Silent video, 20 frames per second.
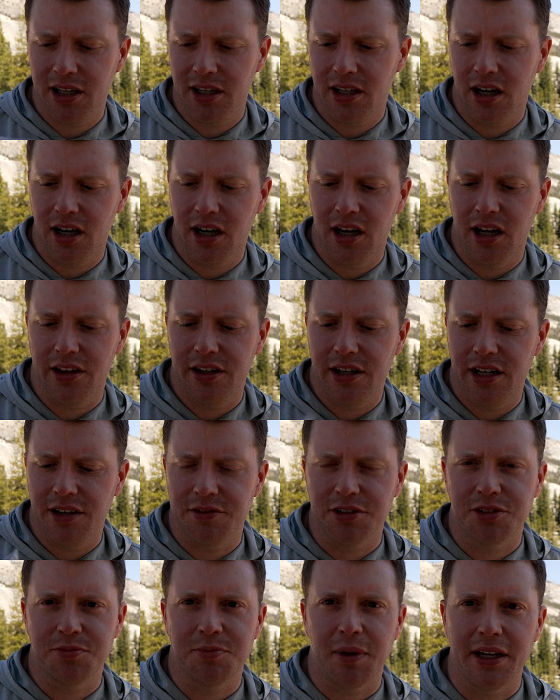They didn't have
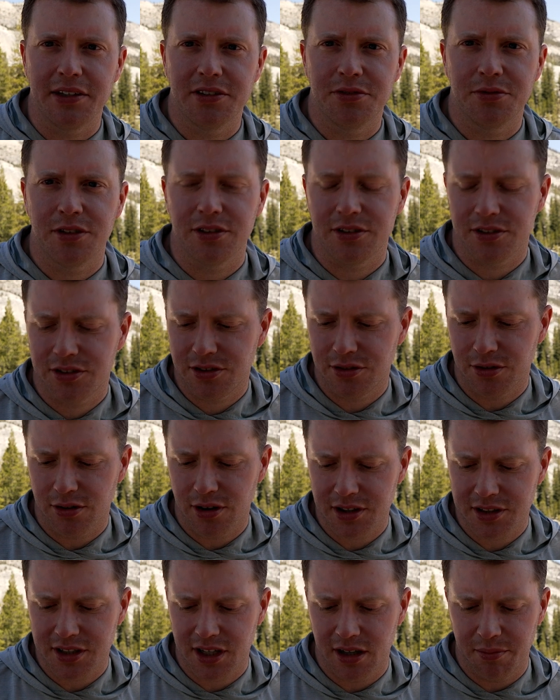the spicy one at the store. I
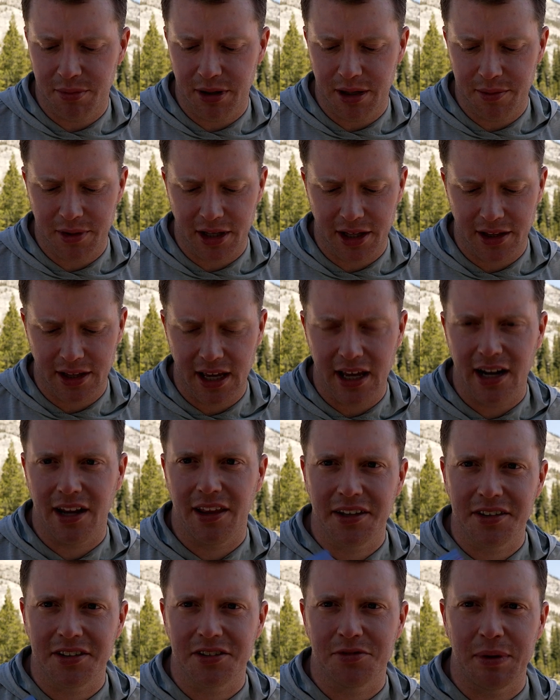was kind of bummed on that. I
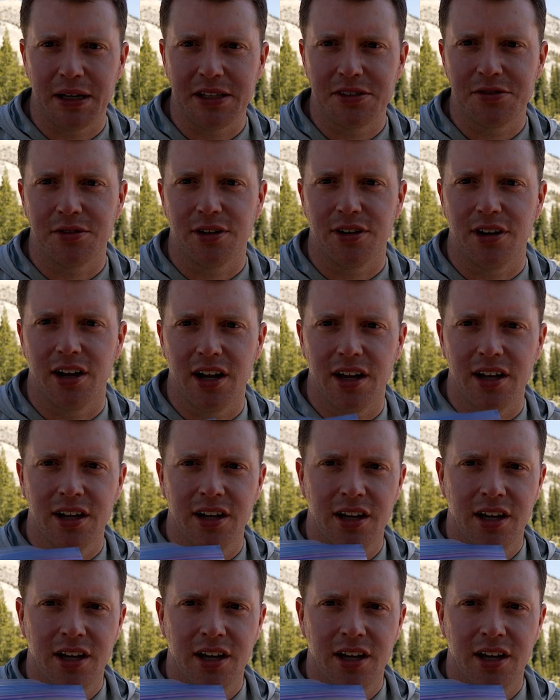like the spicy one a lot.